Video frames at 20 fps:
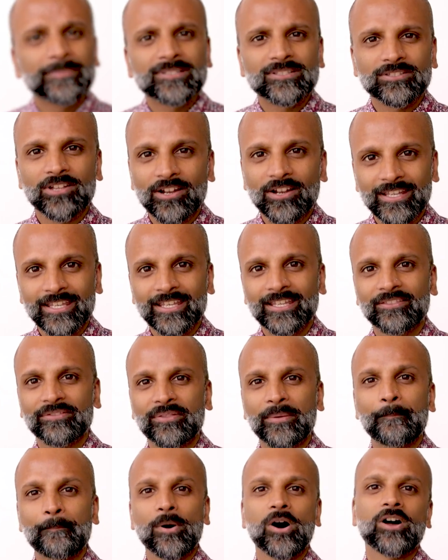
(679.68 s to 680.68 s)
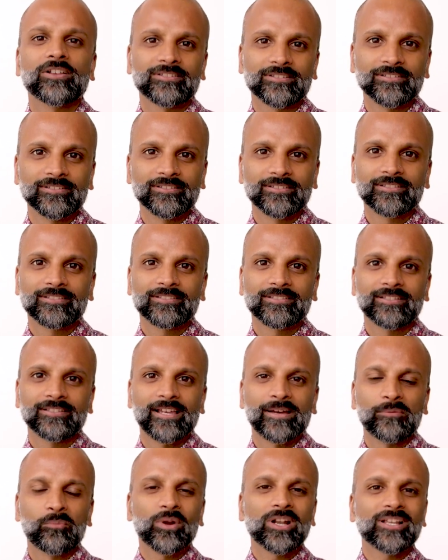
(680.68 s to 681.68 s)
studying the masters.
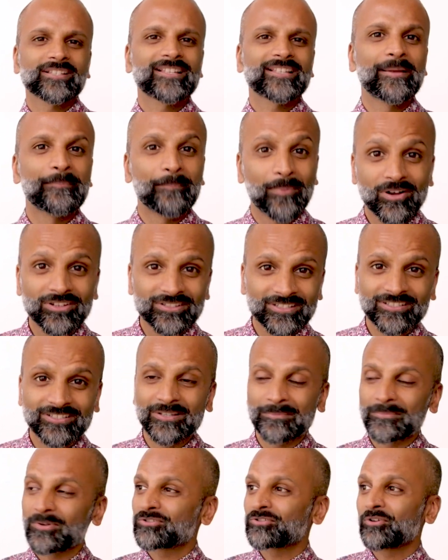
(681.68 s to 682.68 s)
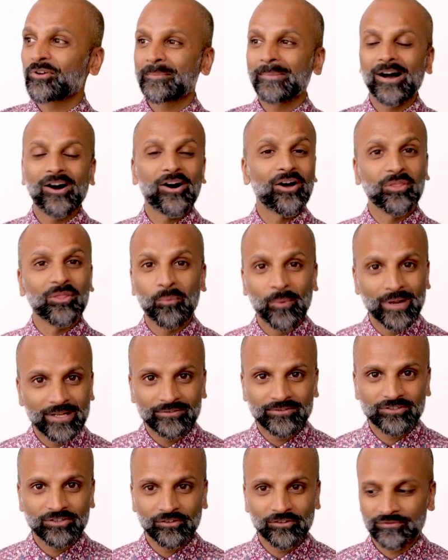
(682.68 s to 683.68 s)
And when I say masters, I'm not talking about other wedding
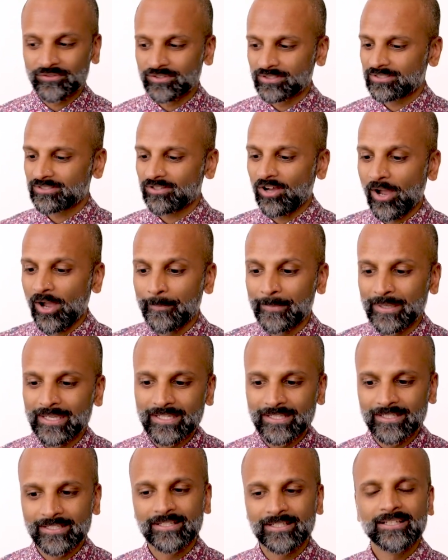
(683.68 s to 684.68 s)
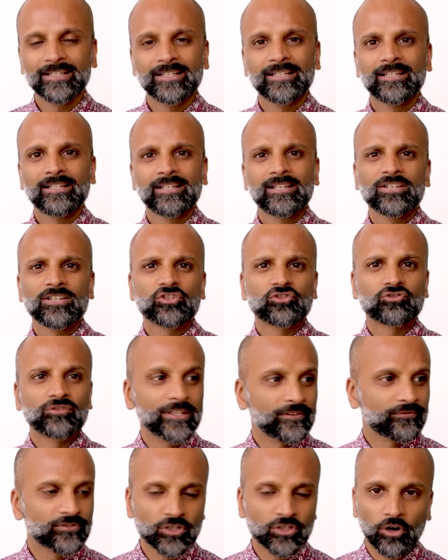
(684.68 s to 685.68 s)
photographers. I mean
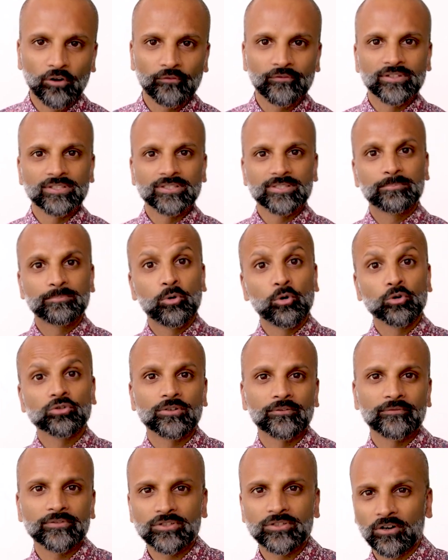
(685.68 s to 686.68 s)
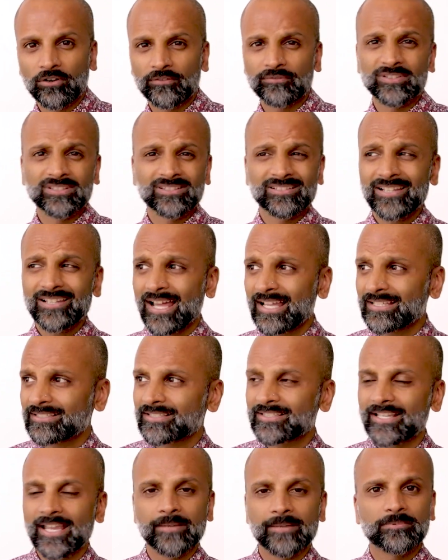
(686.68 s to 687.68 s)
street photographers, portrait photographers,
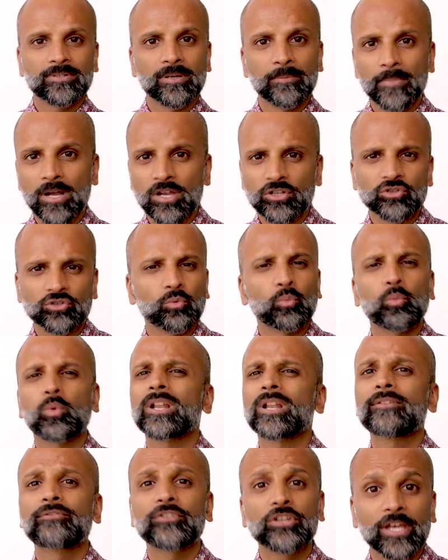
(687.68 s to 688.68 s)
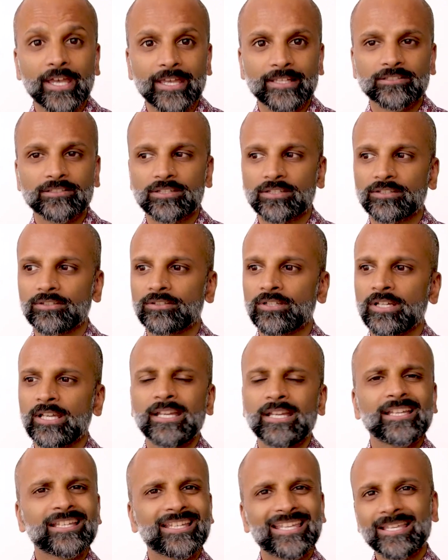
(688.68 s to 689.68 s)
landscape, commercial, whatever you're into,
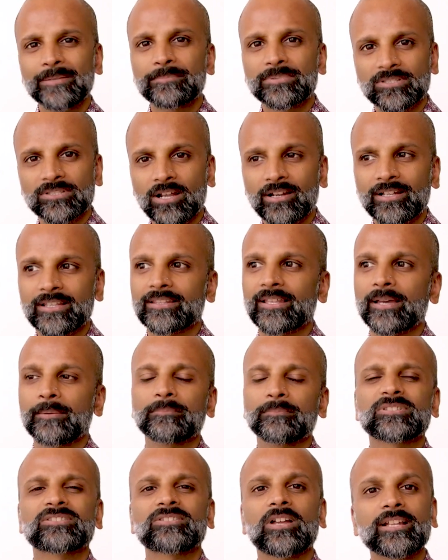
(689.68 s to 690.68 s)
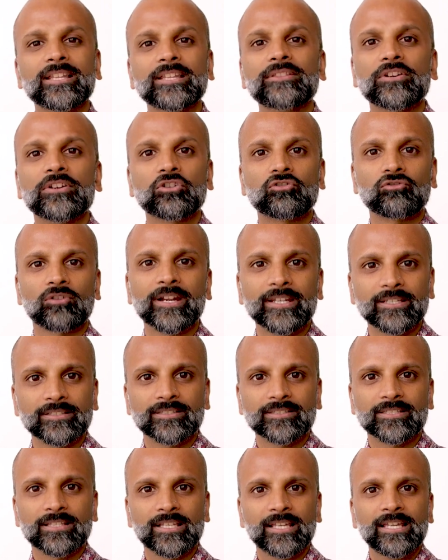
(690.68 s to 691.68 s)
keep studying them. Study the
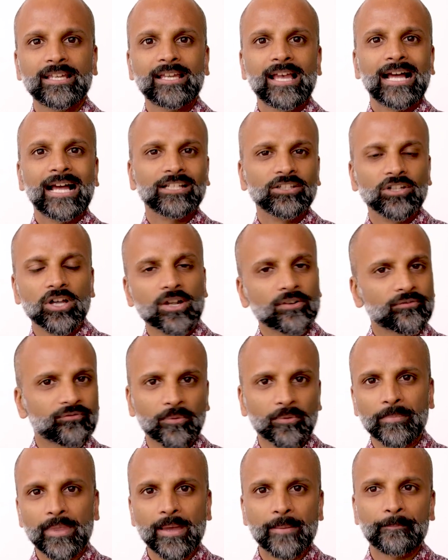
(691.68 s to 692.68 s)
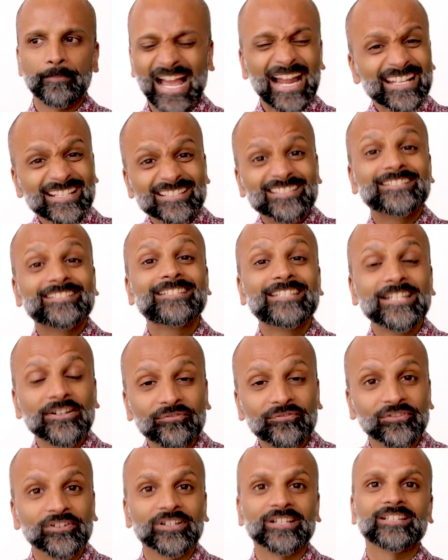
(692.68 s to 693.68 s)
greats and learn from them. And it's
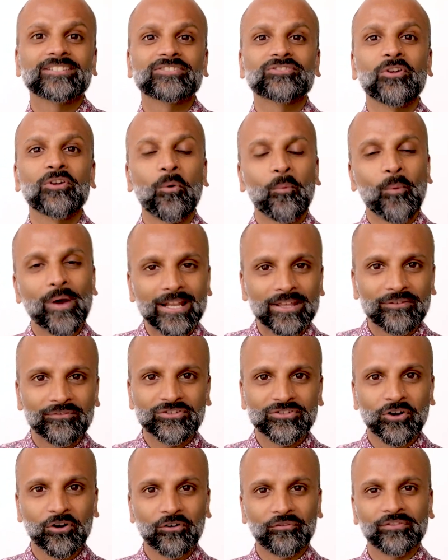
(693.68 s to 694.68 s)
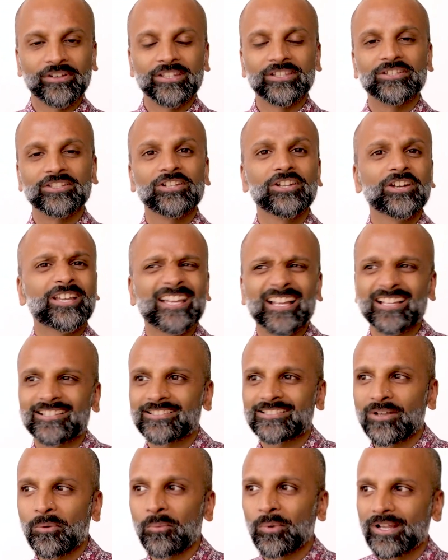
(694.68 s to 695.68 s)
different. It's not wedding photography. You're looking at
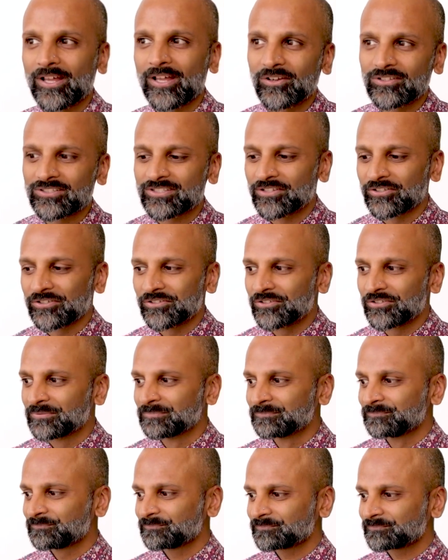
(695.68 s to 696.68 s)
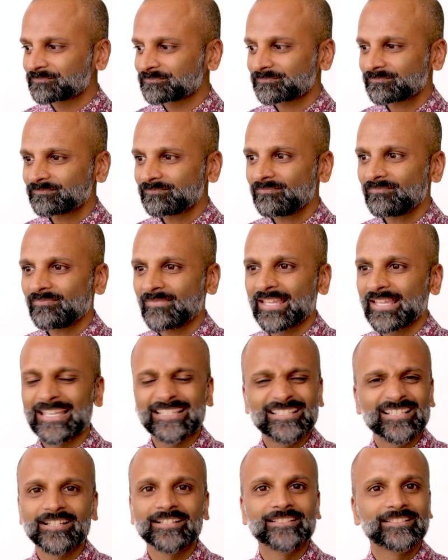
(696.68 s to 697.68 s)
someone else who
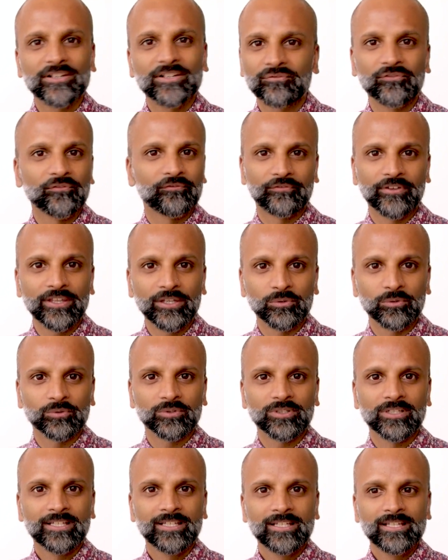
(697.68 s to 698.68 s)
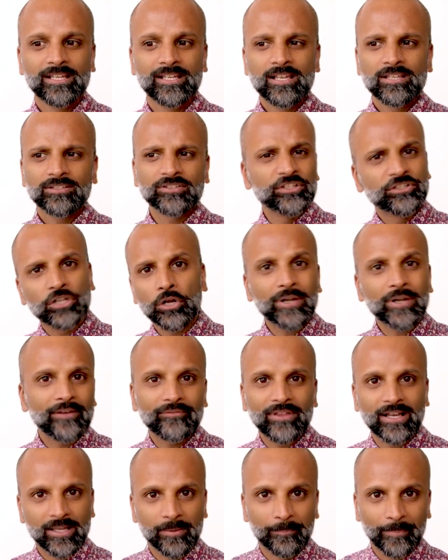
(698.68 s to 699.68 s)
is in a different field. So you don't have
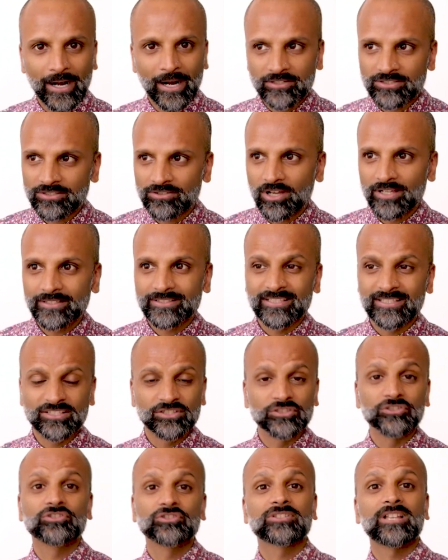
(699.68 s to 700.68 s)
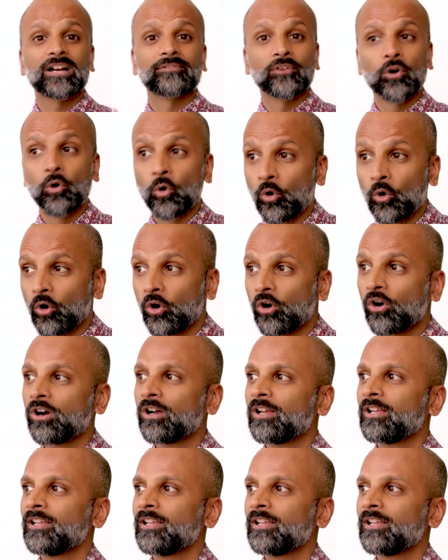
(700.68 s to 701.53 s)
that comparisonitis. You just have awe